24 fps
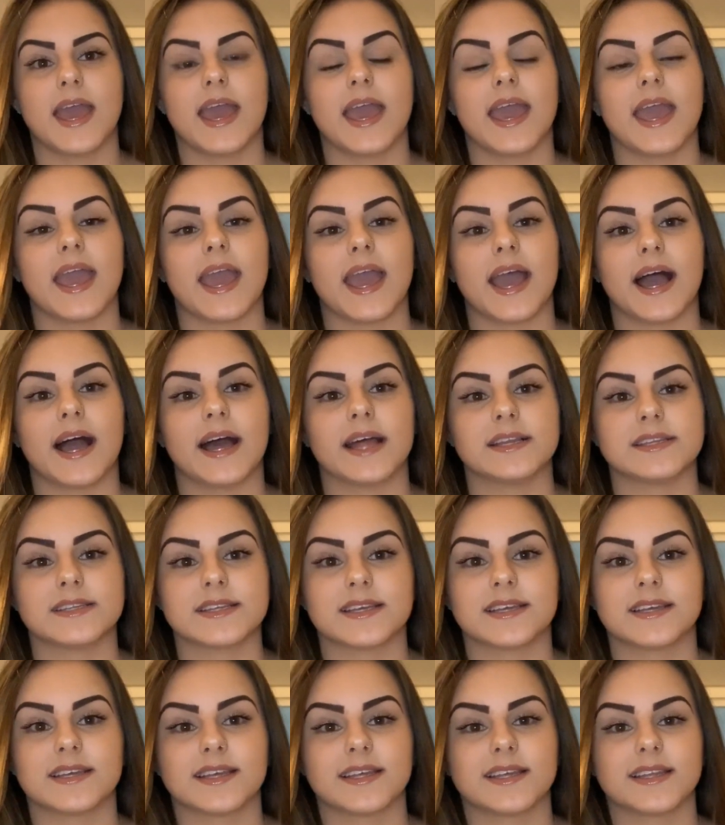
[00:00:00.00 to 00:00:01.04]
And
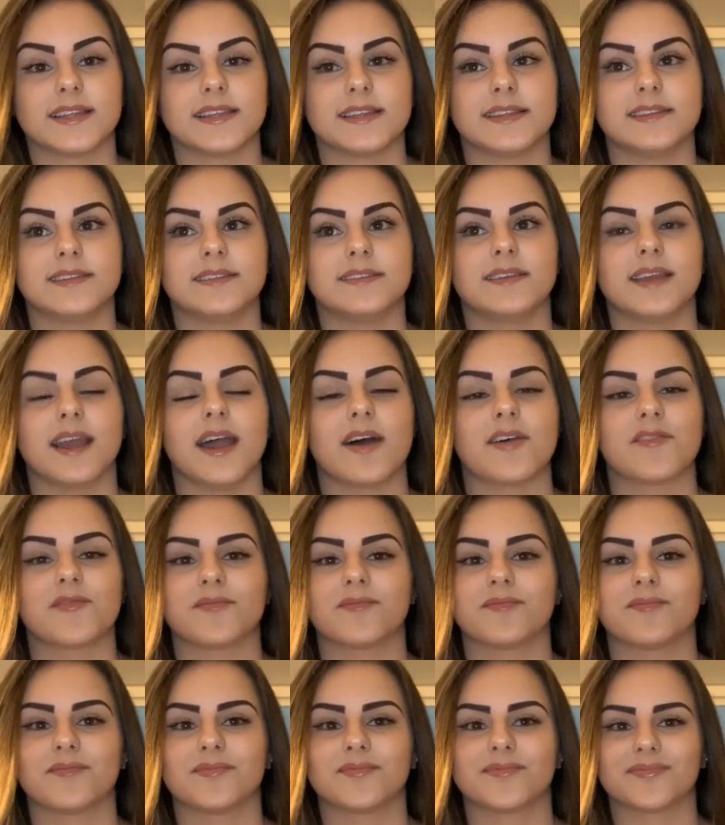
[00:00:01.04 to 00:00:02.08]
yeah,
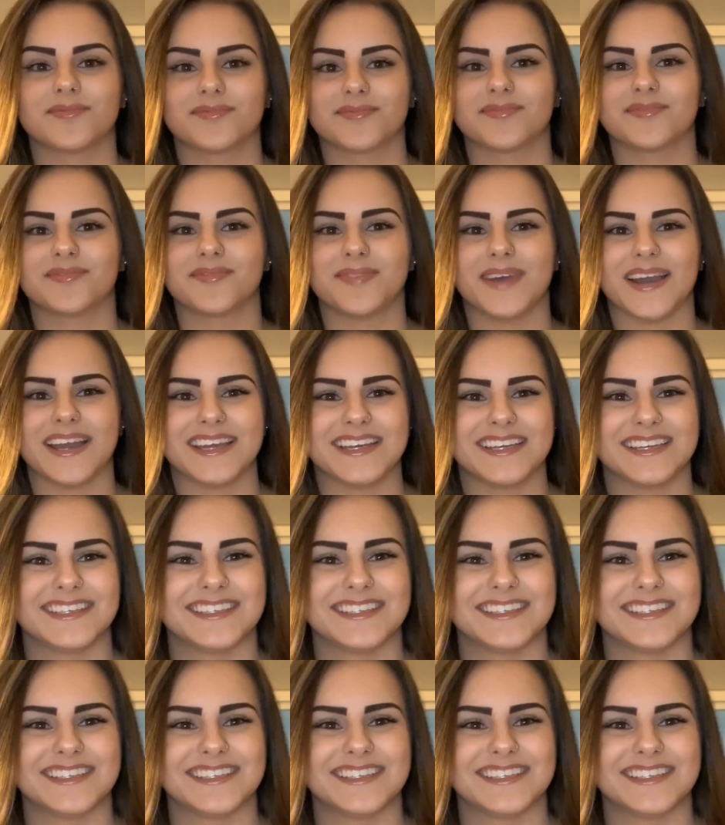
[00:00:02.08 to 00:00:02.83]
bye.